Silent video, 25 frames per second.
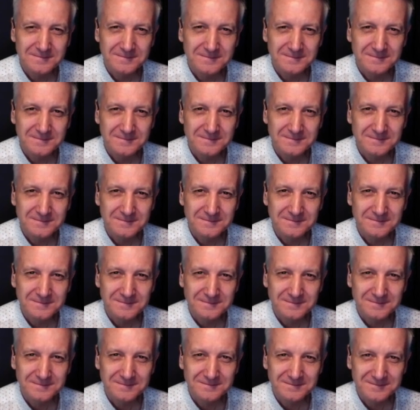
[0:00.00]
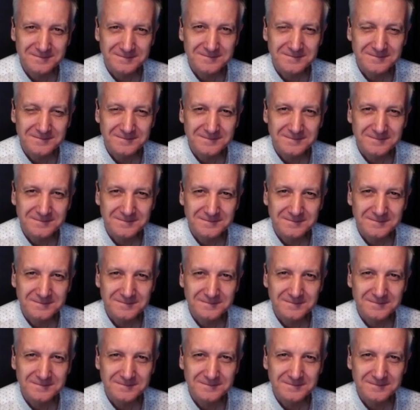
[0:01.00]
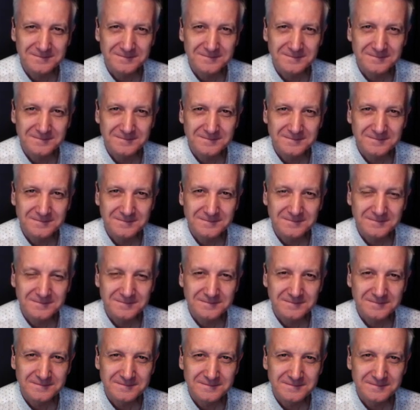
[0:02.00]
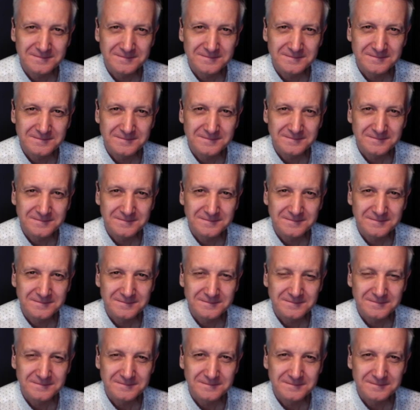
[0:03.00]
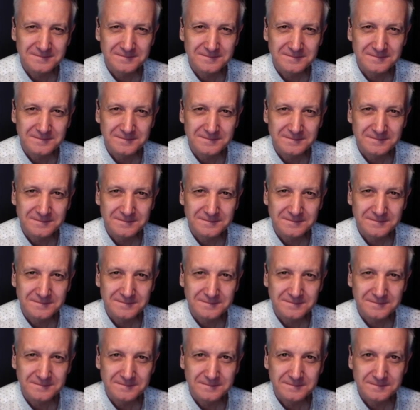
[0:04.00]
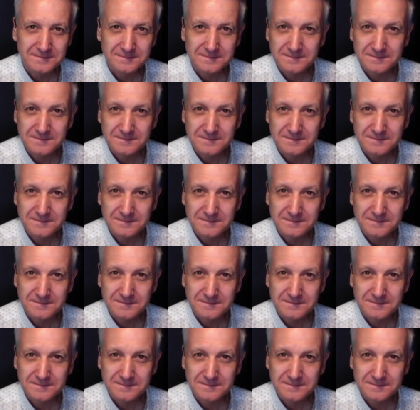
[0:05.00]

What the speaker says: [no speech]